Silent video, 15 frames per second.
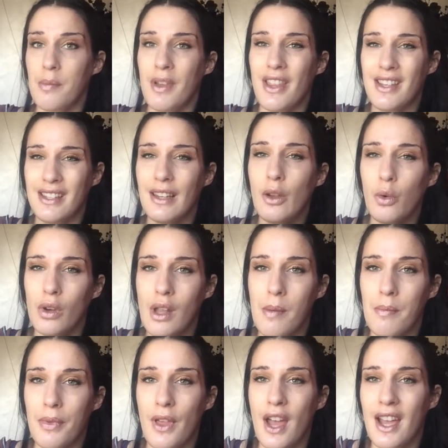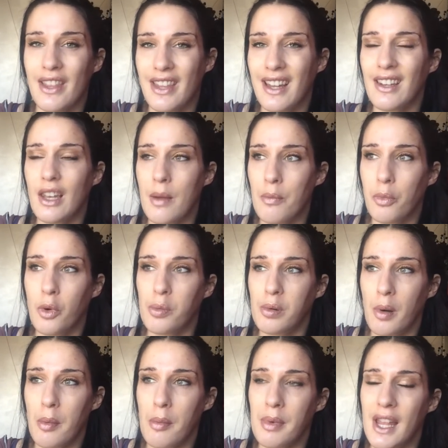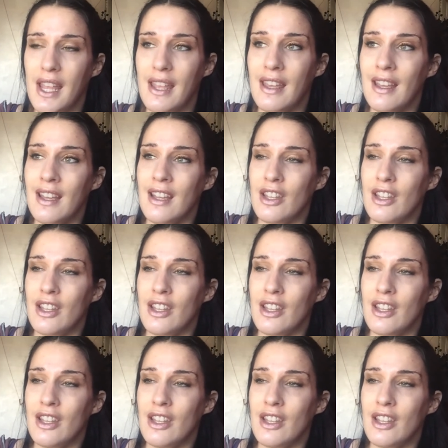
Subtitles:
but there's a little lump there and that lump will probably,